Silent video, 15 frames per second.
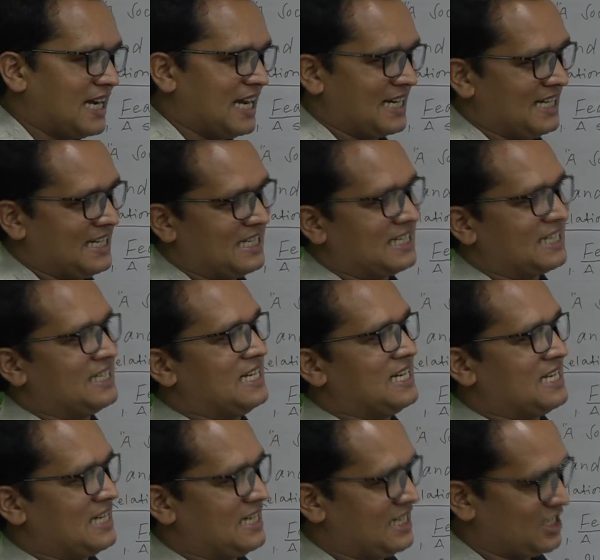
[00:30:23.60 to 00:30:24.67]
are
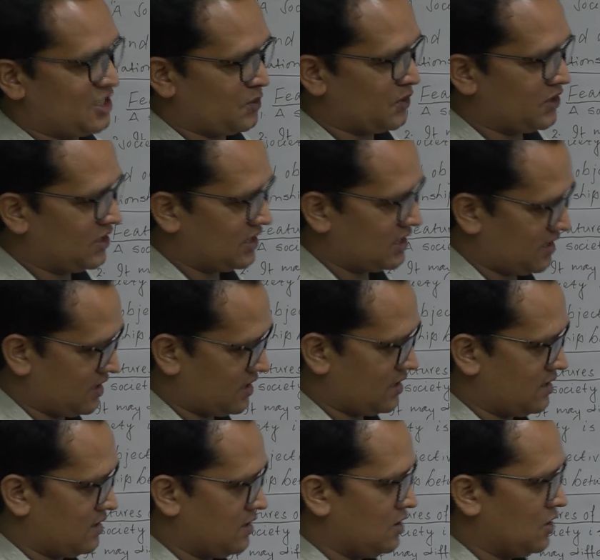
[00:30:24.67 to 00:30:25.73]
interrelated each others,
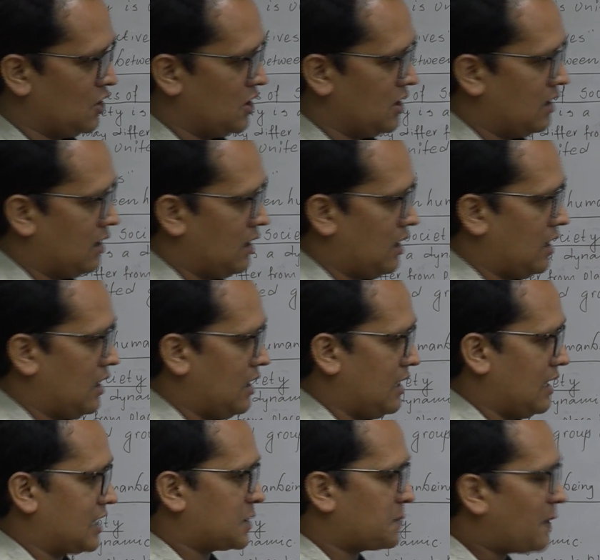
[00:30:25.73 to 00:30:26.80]

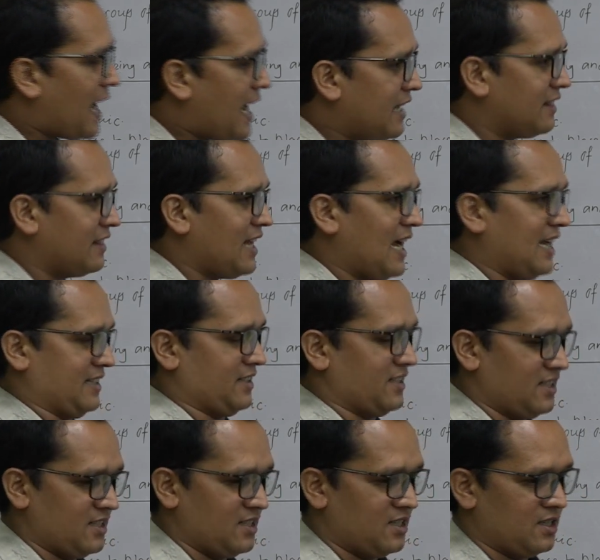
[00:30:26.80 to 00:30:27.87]
explain that
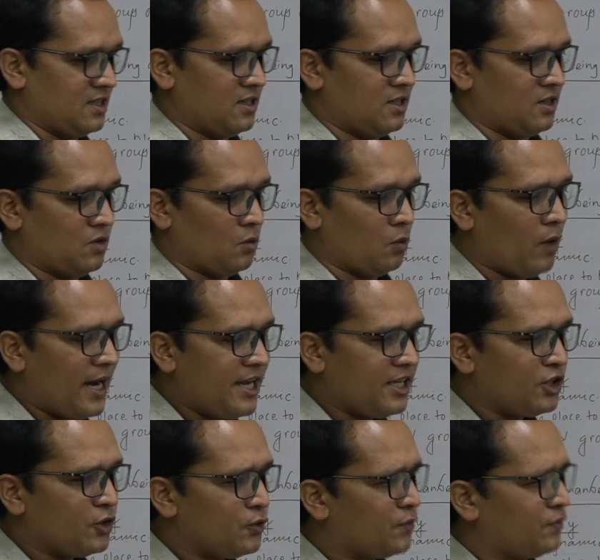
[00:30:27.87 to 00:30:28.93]
why
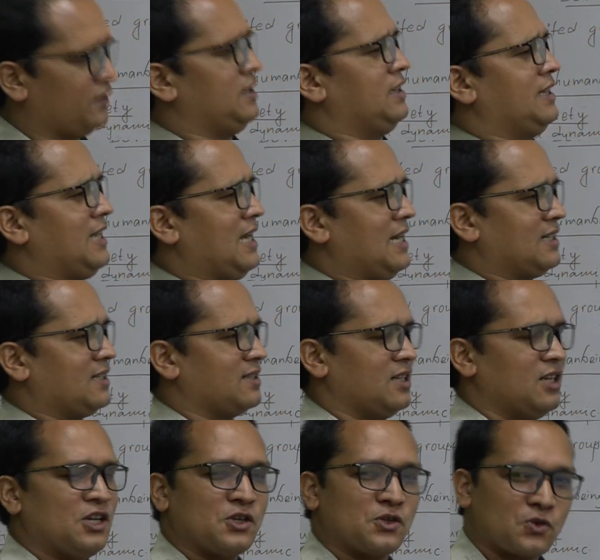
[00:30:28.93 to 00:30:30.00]
you feel that
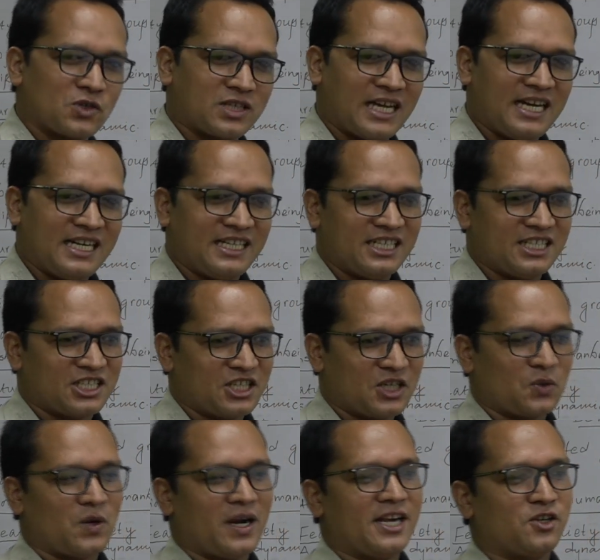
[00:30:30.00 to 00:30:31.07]
society is
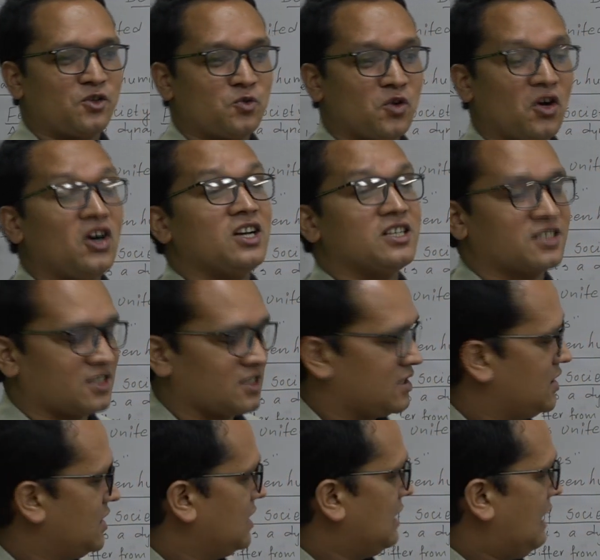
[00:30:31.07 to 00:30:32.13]
required to us,
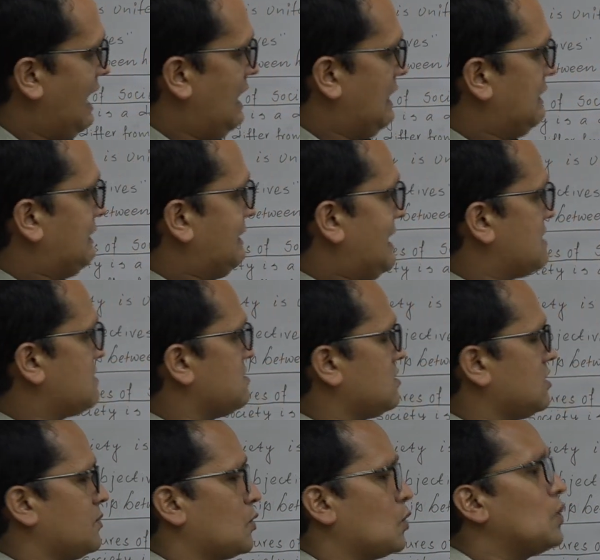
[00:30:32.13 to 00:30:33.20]
and that sort
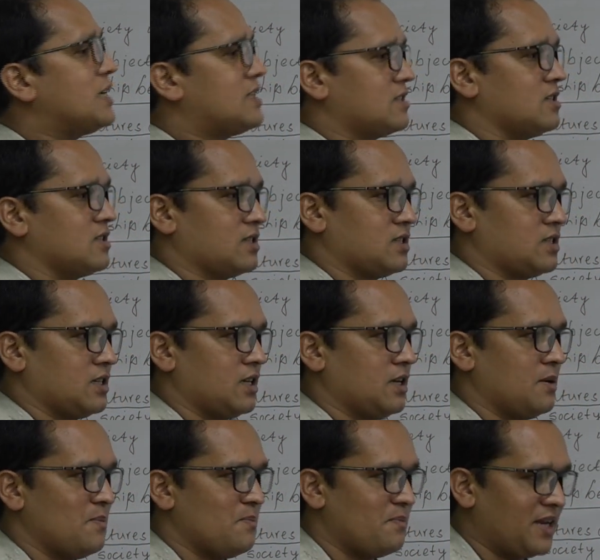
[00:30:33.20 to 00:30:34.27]
of questions
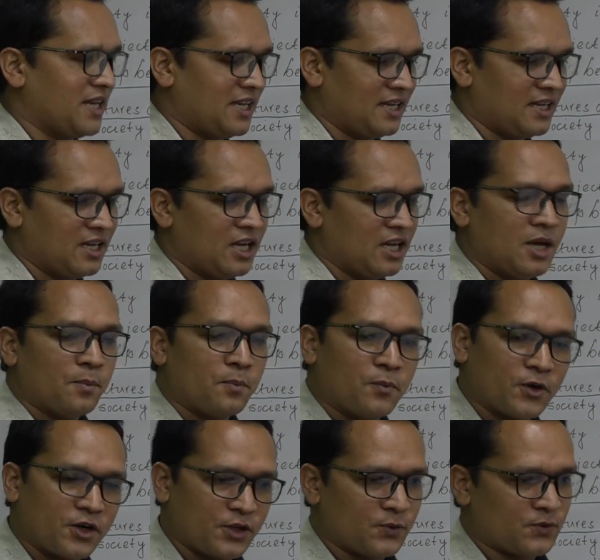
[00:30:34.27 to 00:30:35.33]
may
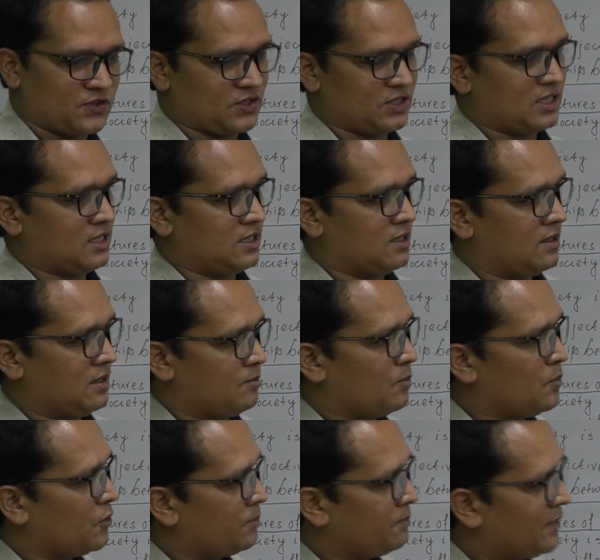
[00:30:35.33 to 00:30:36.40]
produce
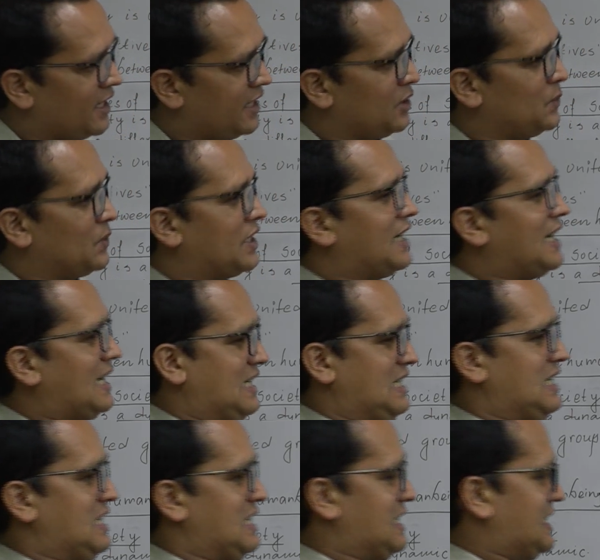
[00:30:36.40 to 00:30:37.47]
may you get in
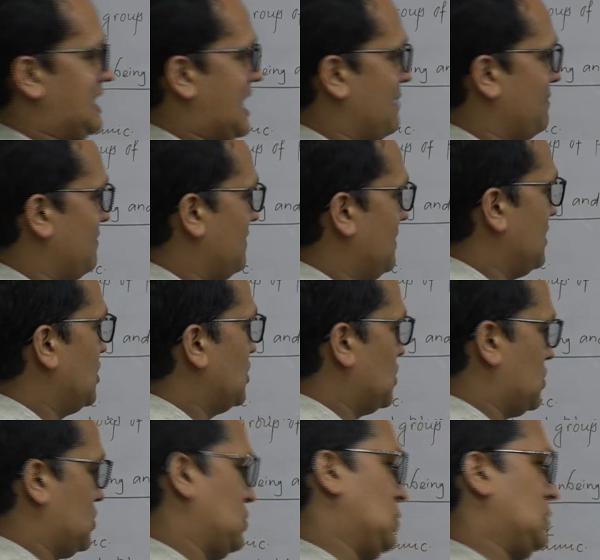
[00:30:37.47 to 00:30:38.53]
an exam,
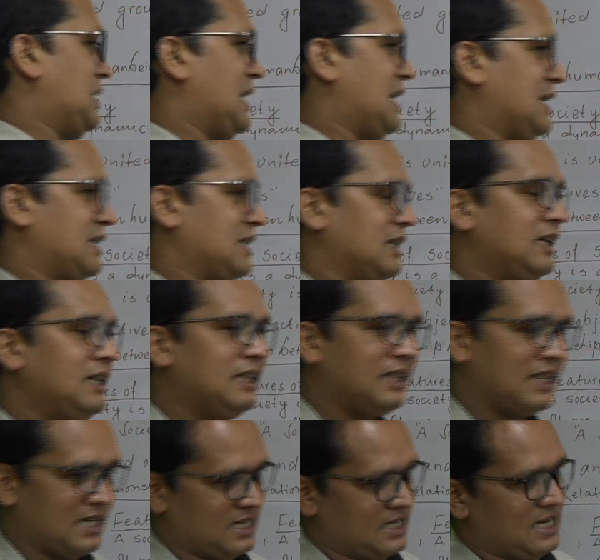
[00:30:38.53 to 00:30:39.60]
so that in
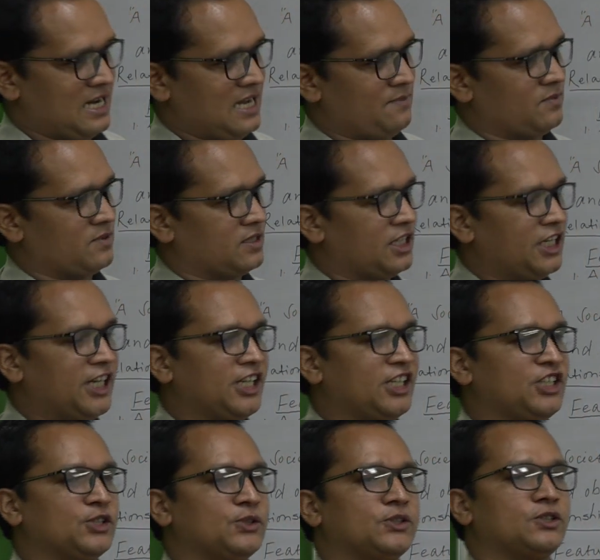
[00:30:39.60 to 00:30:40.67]
that times in
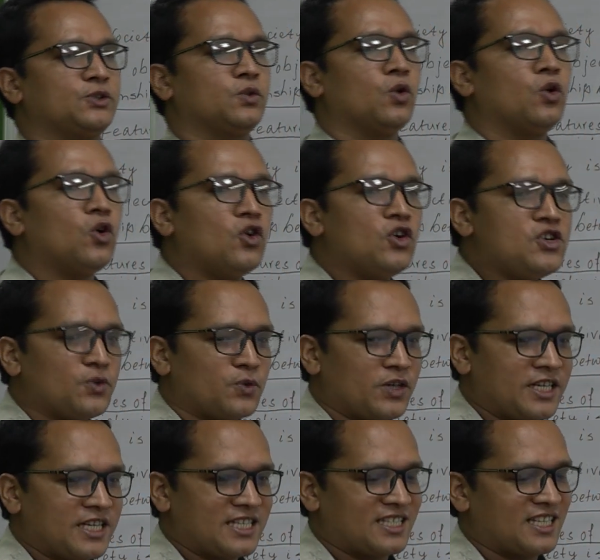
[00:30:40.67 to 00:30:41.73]
your own
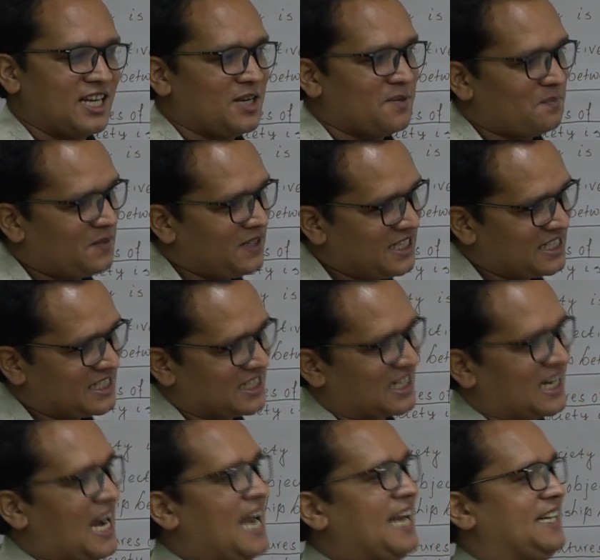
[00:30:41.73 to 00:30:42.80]
ways please
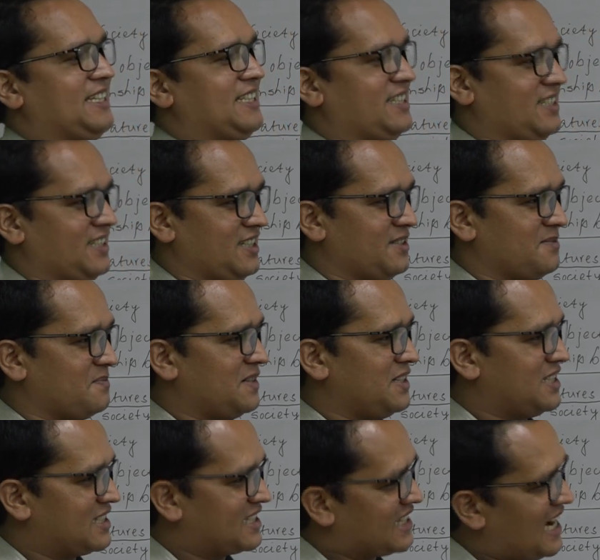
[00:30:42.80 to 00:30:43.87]
write
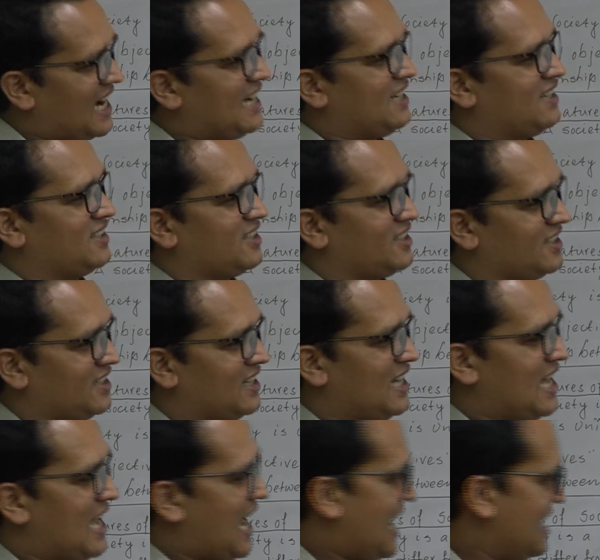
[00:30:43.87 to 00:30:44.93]
the
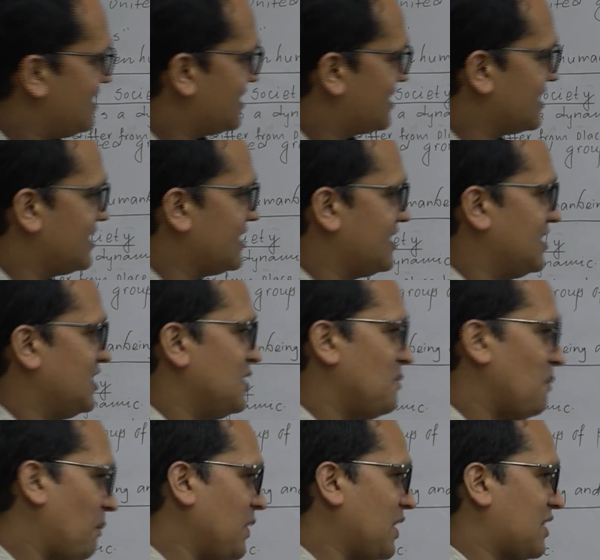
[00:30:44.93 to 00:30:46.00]
answer,
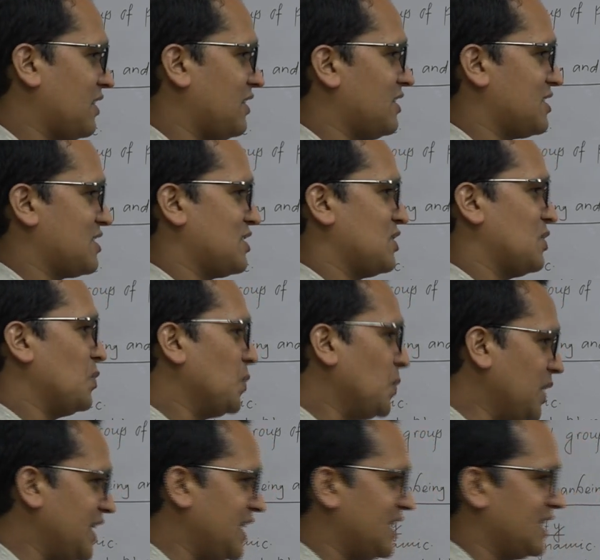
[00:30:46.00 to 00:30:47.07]
because
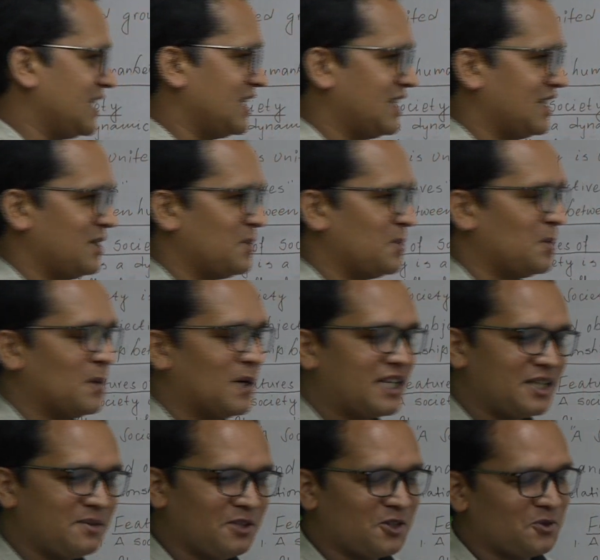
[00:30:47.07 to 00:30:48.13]
we
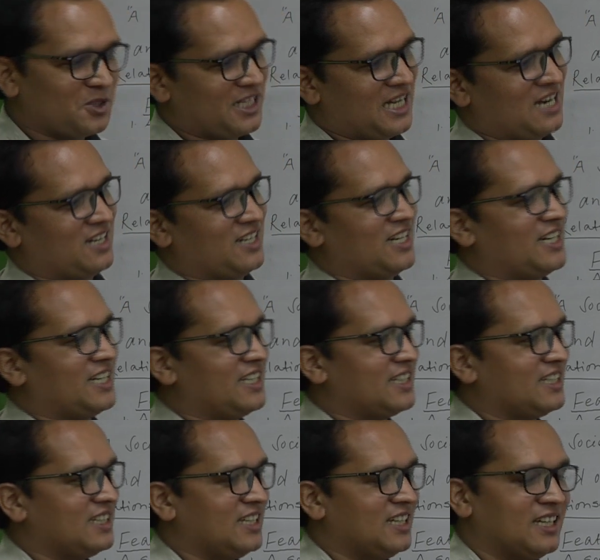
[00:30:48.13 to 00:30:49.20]
whatever we are
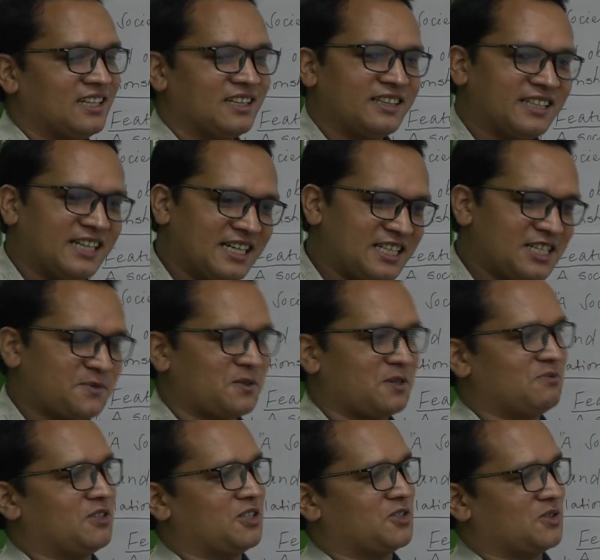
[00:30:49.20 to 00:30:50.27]
learning, that is
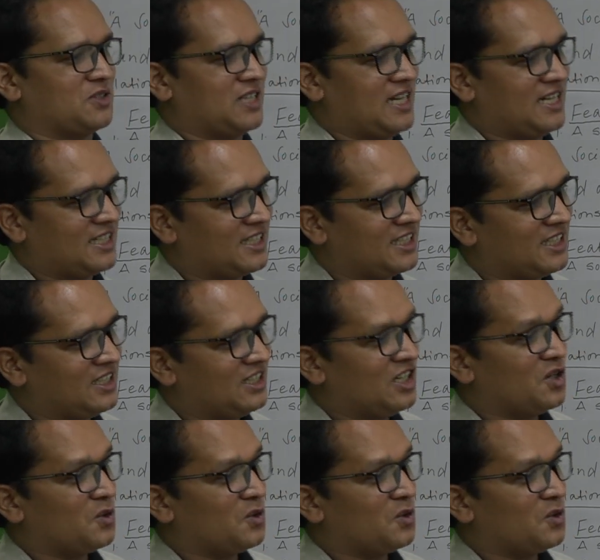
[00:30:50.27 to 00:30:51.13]
from the society.